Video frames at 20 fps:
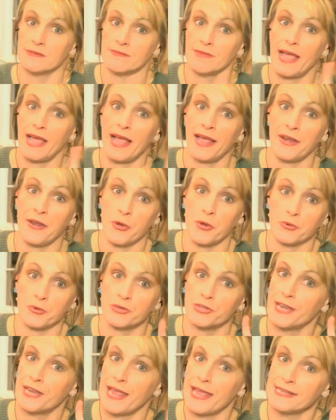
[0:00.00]
I know,
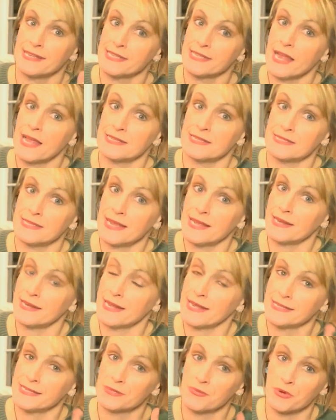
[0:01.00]
today's not
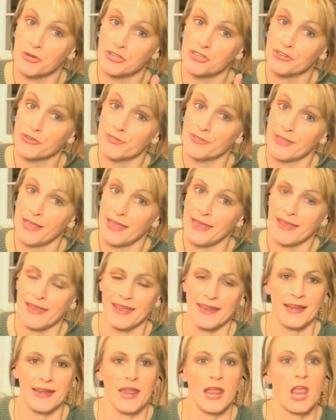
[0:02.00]
Sundays, what you're
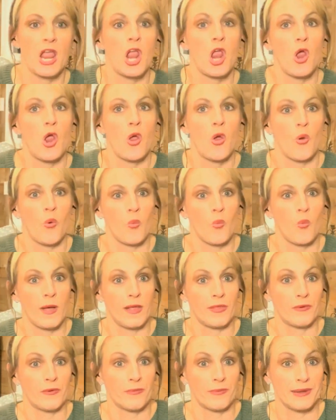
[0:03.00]
thinking. Well,
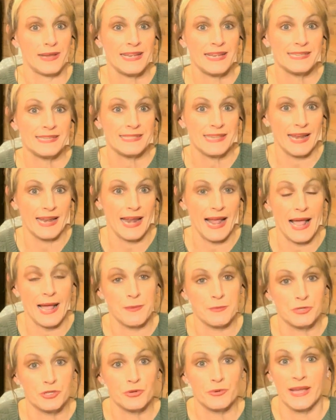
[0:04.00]
the reason
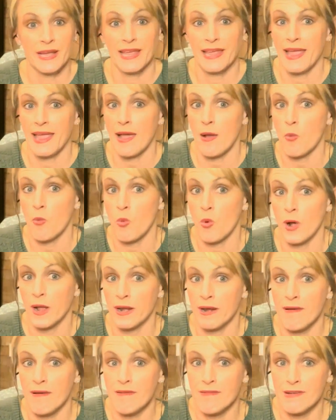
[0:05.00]
I'm doing one
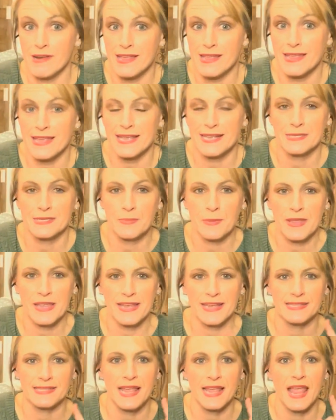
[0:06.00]
early is
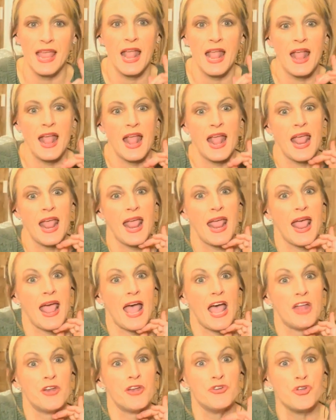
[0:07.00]
because
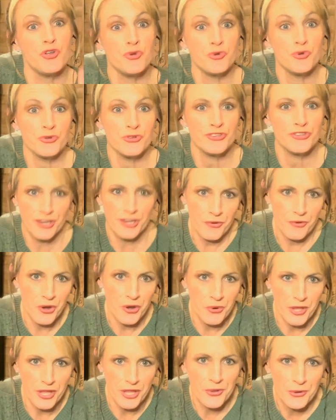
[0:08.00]
a new serial
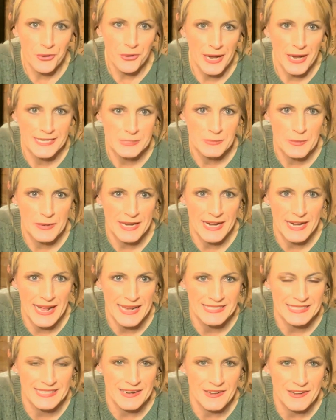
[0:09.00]
killer has been
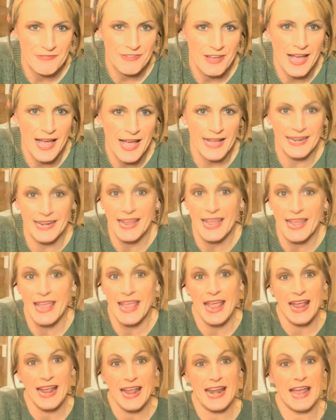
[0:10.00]
identified,
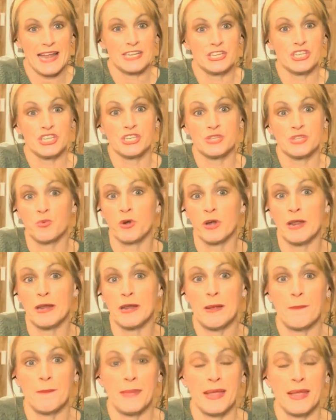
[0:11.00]
and I just wanted
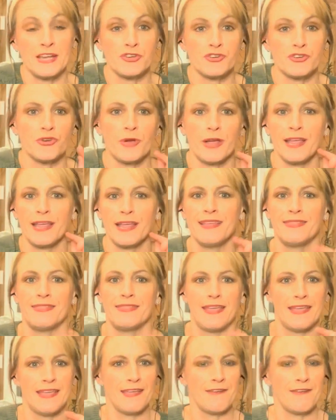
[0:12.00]
to make sure and get
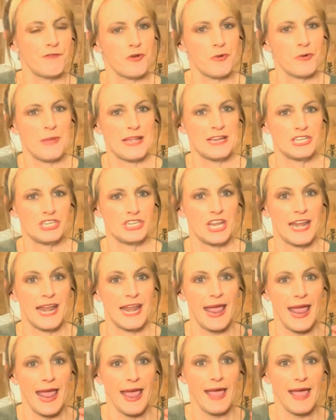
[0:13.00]
the information
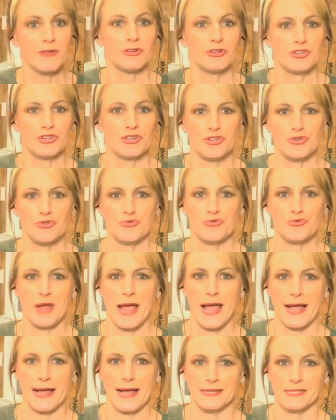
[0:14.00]
out to you
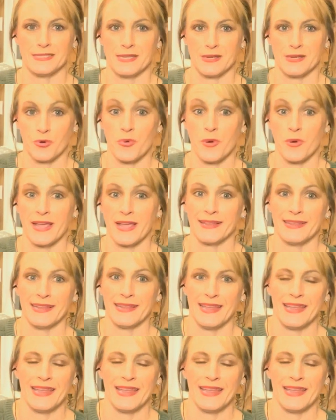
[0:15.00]
guys quickly.